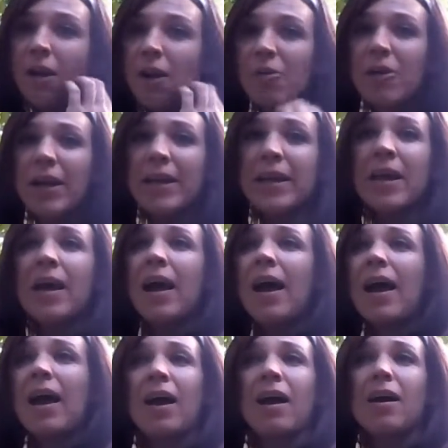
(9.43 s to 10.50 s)
Alright,
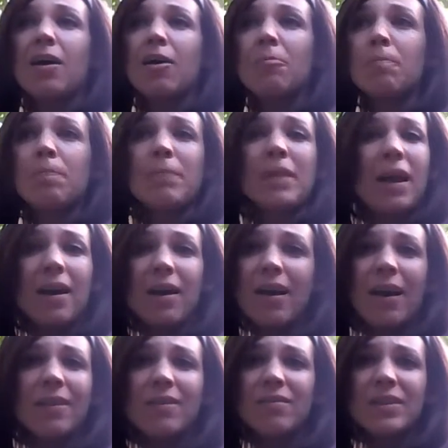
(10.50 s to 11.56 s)
I
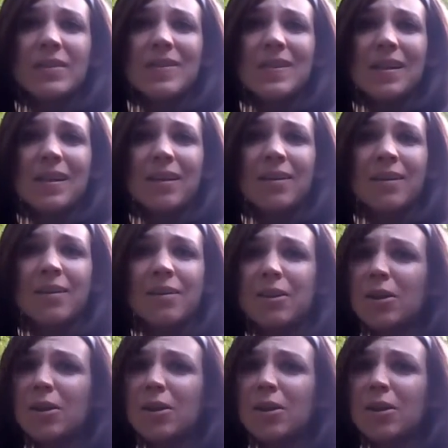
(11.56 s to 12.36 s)
live in the city.